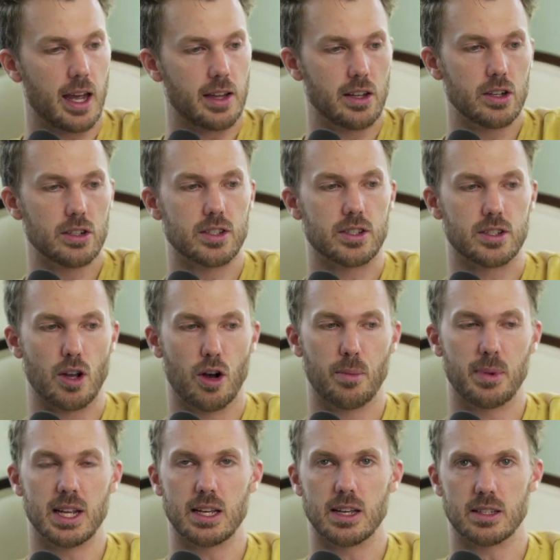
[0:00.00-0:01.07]
And there's so
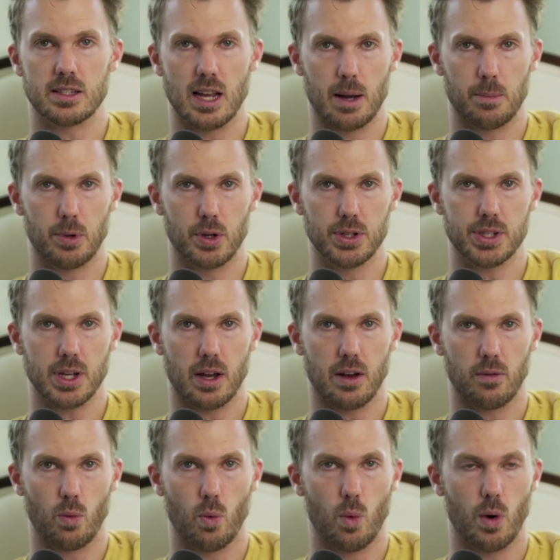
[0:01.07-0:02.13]
many examples
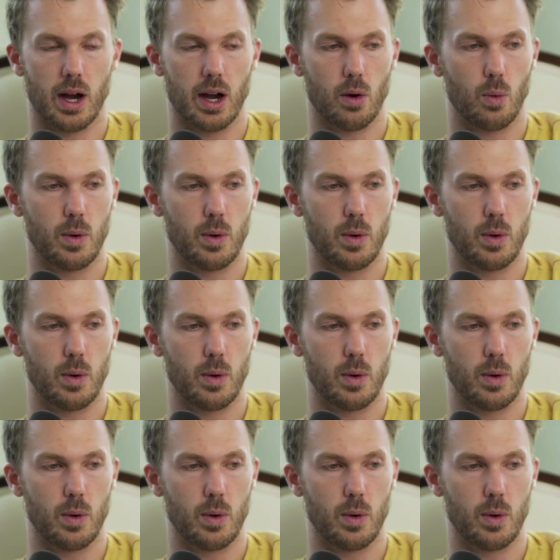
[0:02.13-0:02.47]
of where